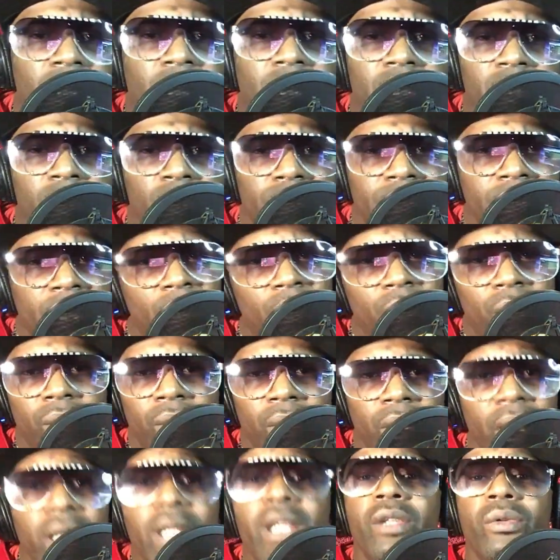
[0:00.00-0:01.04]
like he was
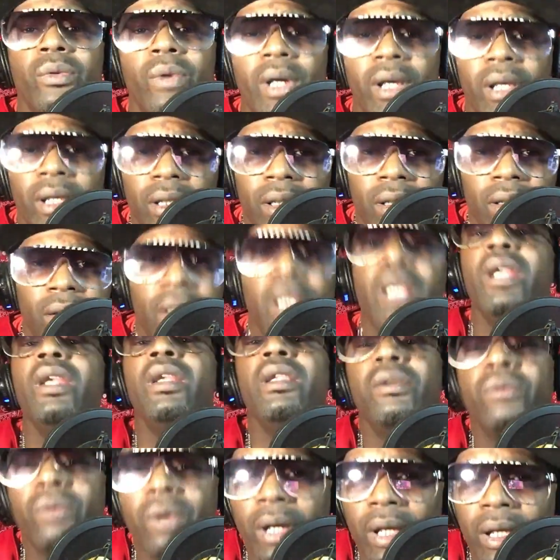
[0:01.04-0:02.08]
out anyway.
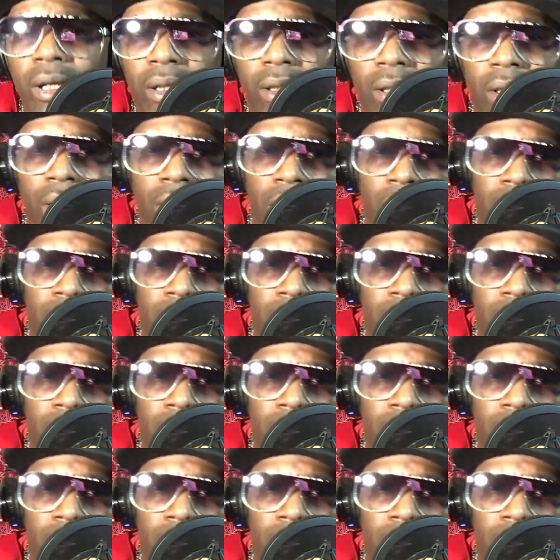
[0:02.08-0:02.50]
Anyway.